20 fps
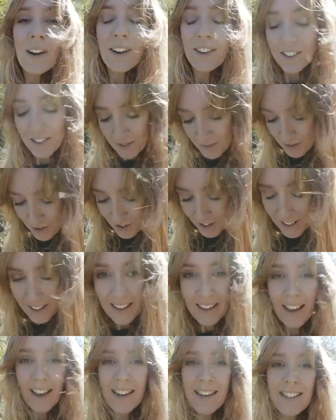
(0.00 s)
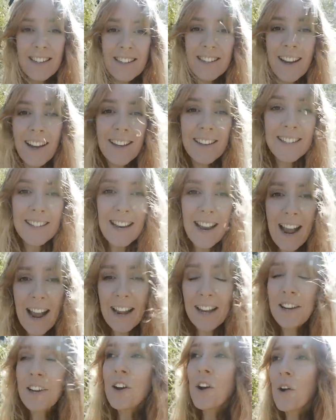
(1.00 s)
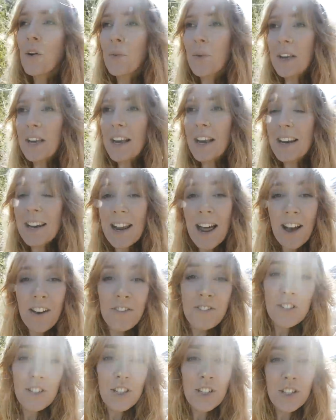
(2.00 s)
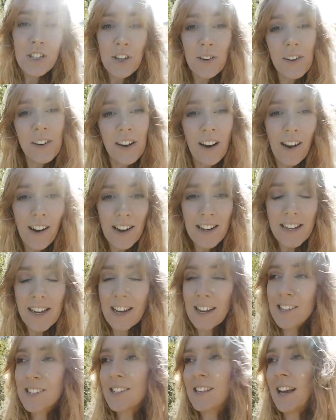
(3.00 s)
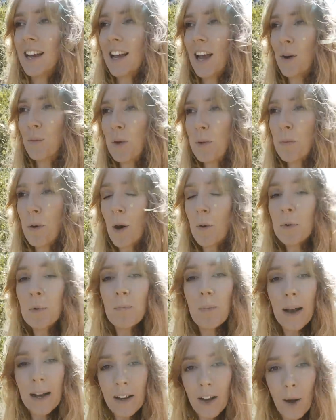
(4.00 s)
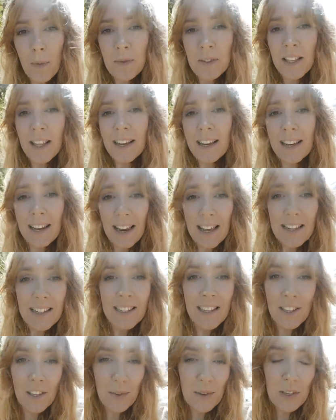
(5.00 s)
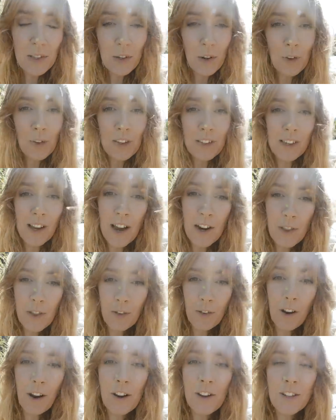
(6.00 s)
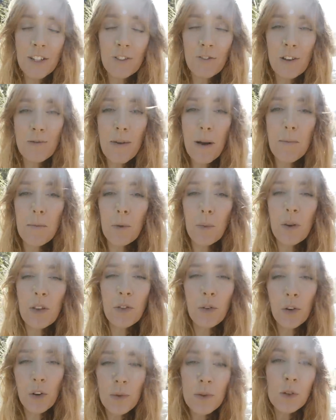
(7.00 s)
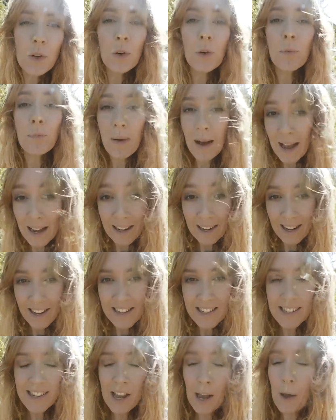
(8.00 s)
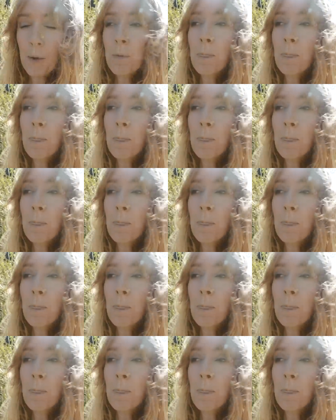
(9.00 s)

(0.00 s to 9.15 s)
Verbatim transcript: Well, good morning. It is the next day. We left Stewart and Hyder yesterday and we popped back up to that glacier that we saw at the side of the road. If you remember, we thought it was called Bear Glacier.